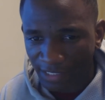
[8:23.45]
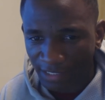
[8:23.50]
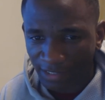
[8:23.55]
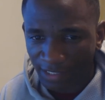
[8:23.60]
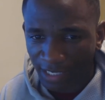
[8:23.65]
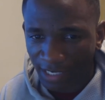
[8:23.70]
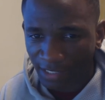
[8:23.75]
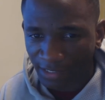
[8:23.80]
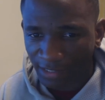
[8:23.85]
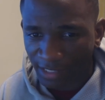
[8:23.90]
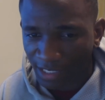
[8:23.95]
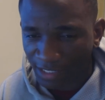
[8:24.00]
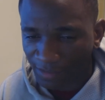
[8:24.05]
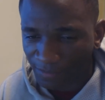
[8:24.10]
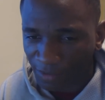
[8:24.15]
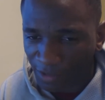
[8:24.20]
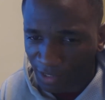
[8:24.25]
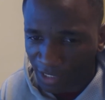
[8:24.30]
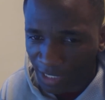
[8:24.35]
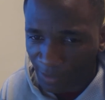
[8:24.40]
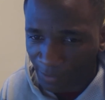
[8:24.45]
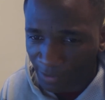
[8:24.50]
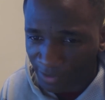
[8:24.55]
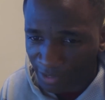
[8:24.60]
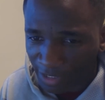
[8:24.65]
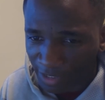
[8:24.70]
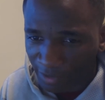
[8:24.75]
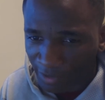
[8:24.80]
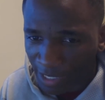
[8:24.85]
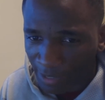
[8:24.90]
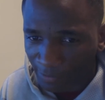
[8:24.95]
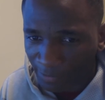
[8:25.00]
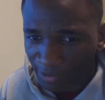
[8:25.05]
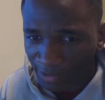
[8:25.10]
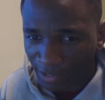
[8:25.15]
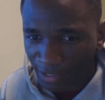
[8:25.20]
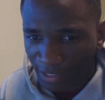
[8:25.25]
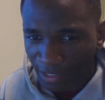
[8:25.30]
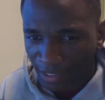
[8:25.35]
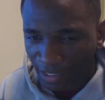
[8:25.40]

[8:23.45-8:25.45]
that I communicate with, I interact with,